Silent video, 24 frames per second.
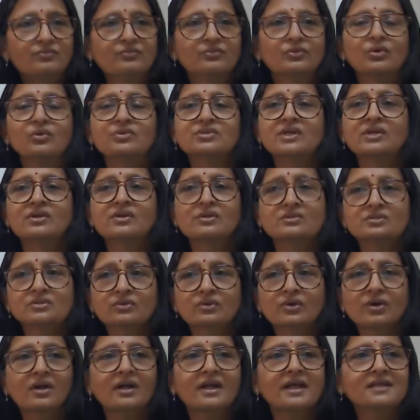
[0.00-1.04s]
those are also
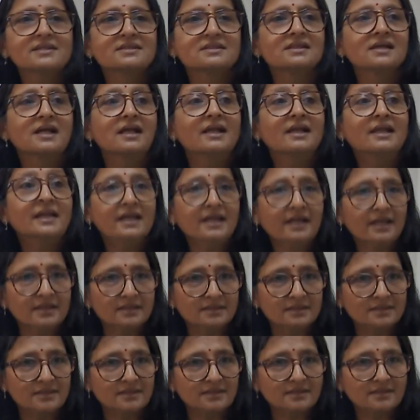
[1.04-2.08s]
called as
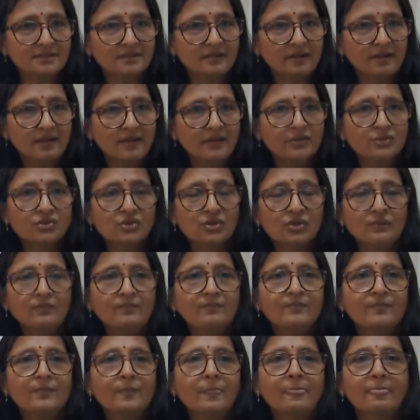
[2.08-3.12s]
ligands. So
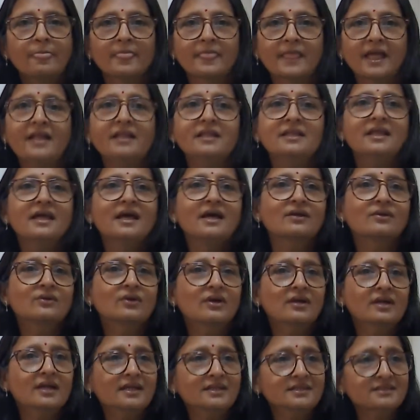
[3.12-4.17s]
then they are
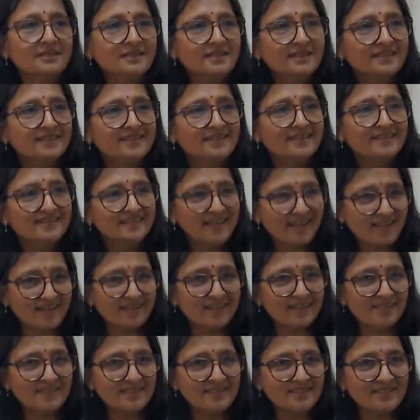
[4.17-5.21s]
called as
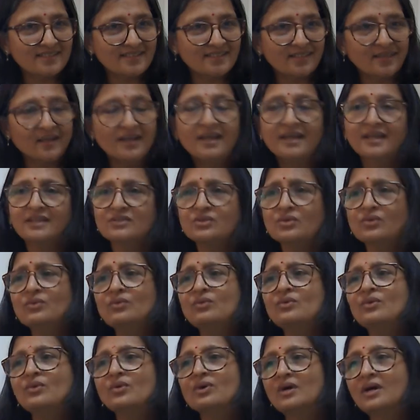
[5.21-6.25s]
targeted. So
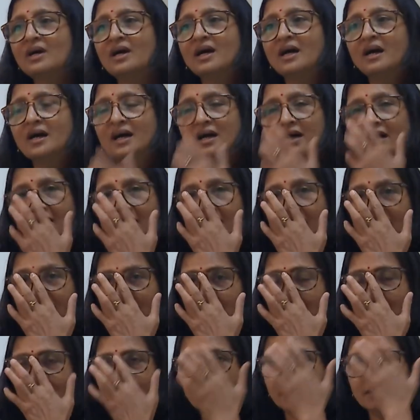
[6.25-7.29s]

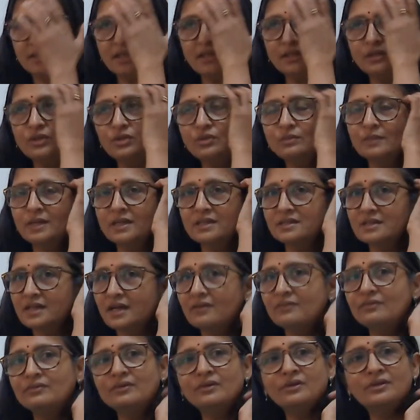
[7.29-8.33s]
I think you must
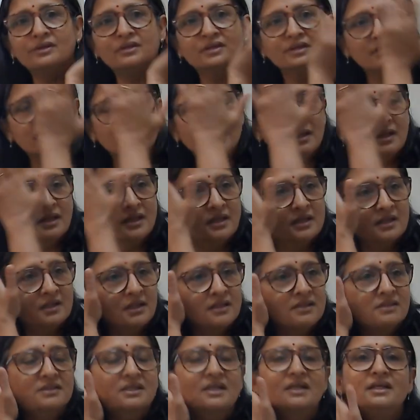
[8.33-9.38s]
have
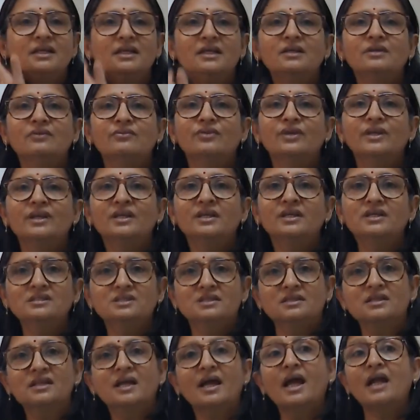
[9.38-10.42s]
studied
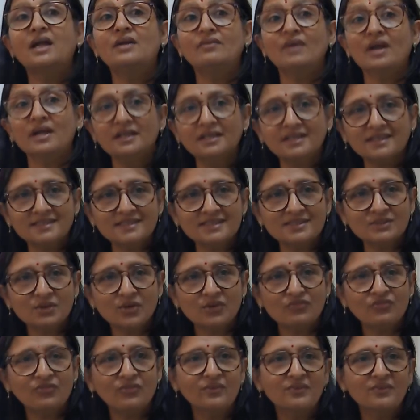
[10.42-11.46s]
various advantages of